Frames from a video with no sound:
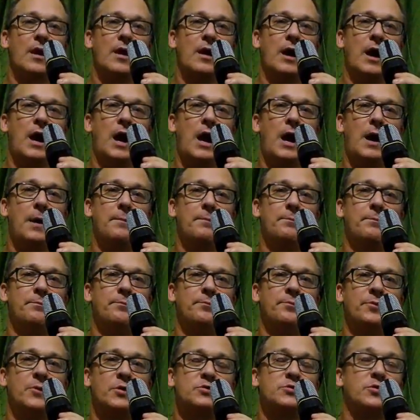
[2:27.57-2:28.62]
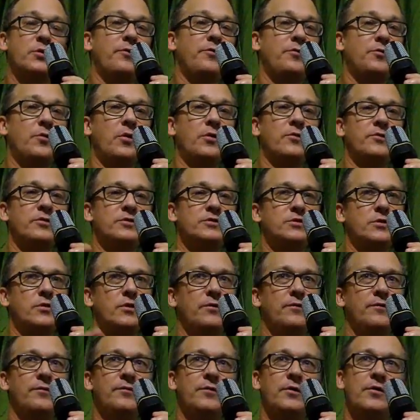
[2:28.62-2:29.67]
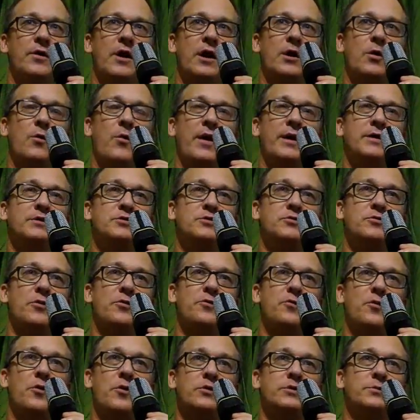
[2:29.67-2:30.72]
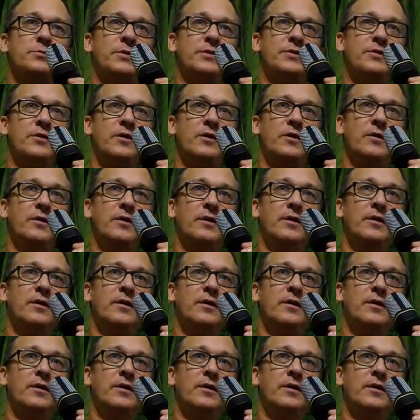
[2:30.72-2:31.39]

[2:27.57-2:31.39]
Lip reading: the sort of throw. They're not quite judo throws, but they're